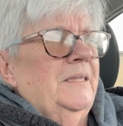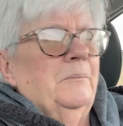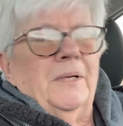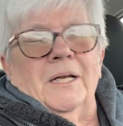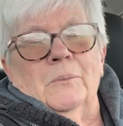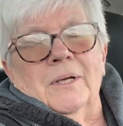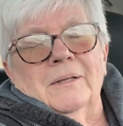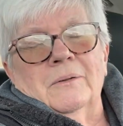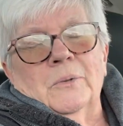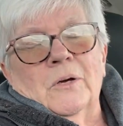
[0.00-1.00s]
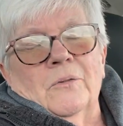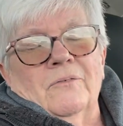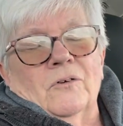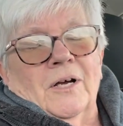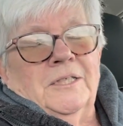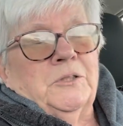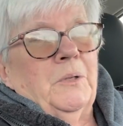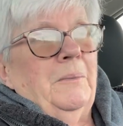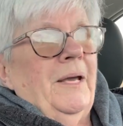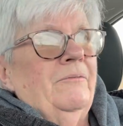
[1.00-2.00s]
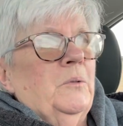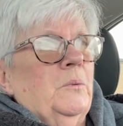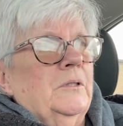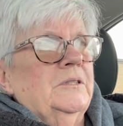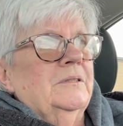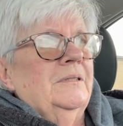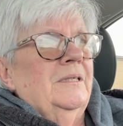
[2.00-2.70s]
But anyway, we go there for ice cream afterwards.